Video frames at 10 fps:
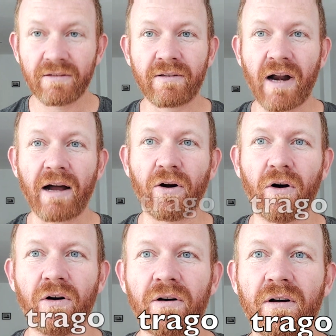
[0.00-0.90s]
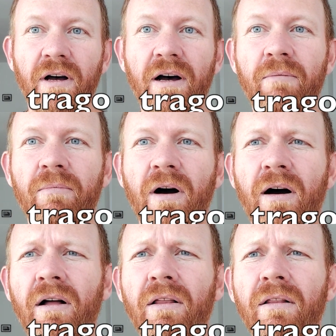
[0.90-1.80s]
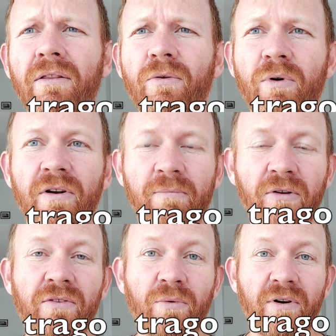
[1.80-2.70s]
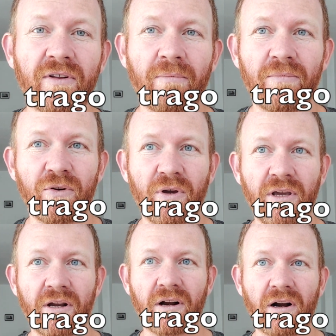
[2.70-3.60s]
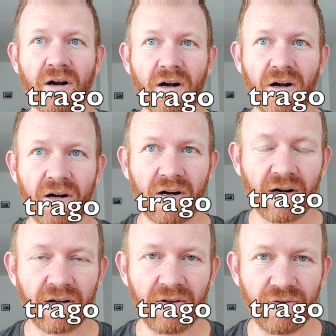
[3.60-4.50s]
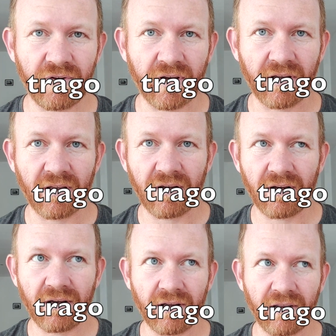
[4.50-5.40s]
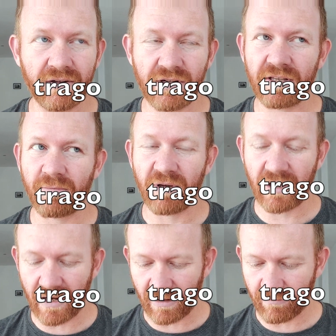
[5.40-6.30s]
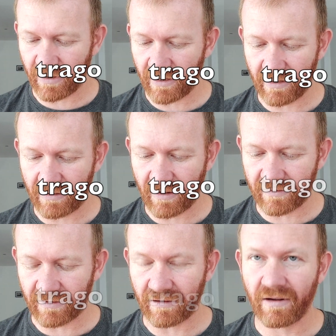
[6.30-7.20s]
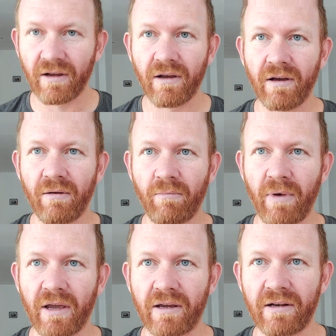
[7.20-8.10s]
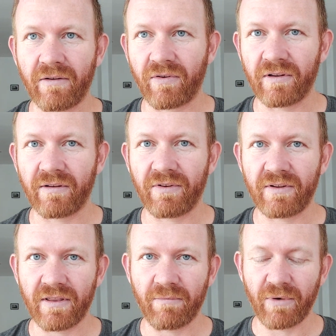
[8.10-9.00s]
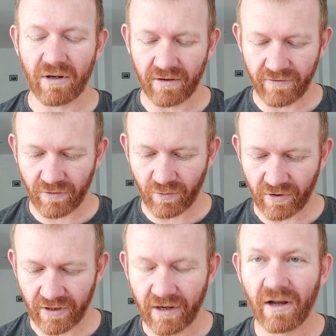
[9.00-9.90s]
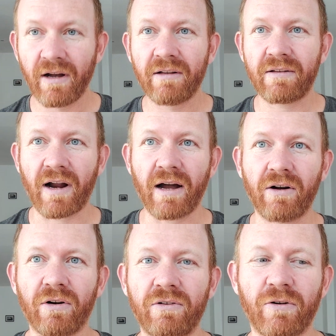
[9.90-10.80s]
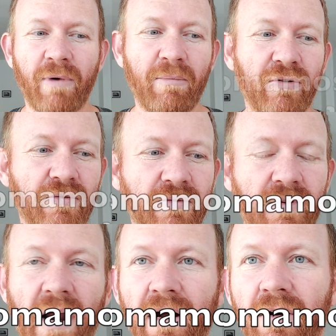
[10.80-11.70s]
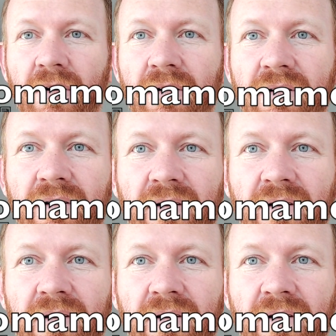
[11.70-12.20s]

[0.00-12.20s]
Trago. Most of the words I'm doing here are using the G at the beginning, but it doesn't make a difference if it's in the middle of the word. Trago, tomamos un trago.